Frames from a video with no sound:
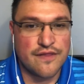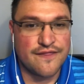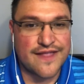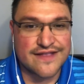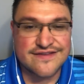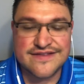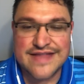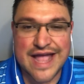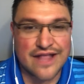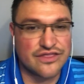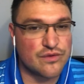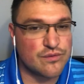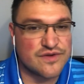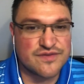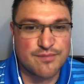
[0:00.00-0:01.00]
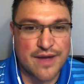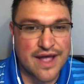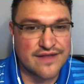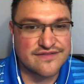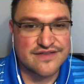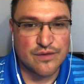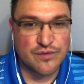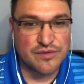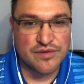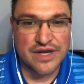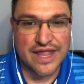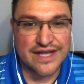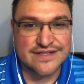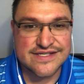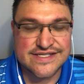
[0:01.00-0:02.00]
That's not the response that we would
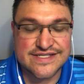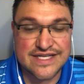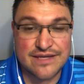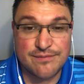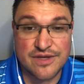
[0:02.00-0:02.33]
like to see,